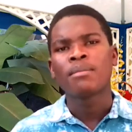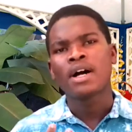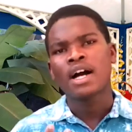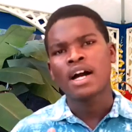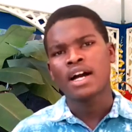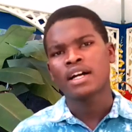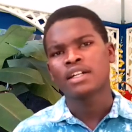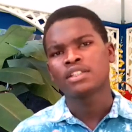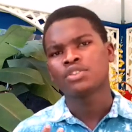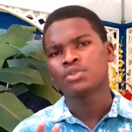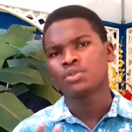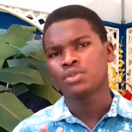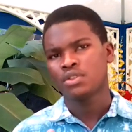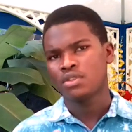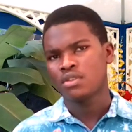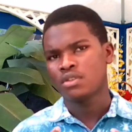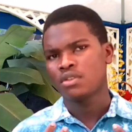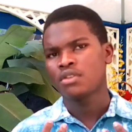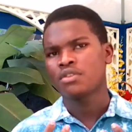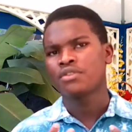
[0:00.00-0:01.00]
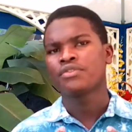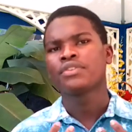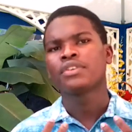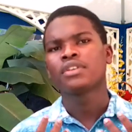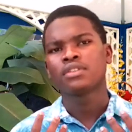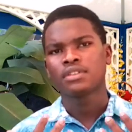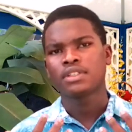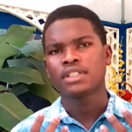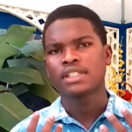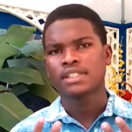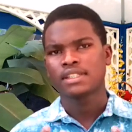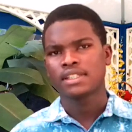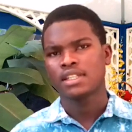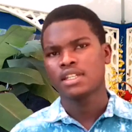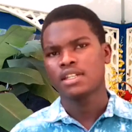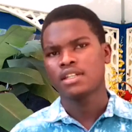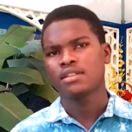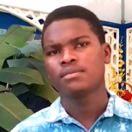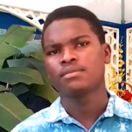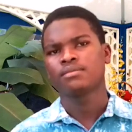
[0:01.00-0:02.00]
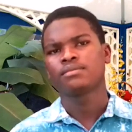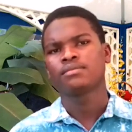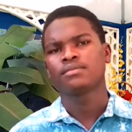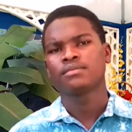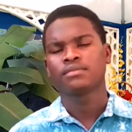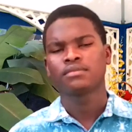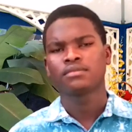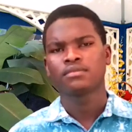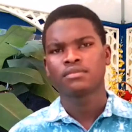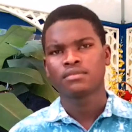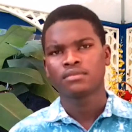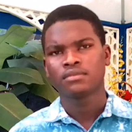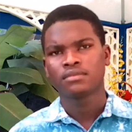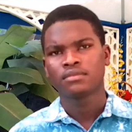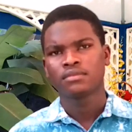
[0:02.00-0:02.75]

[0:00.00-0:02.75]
but my heart will all feel the same.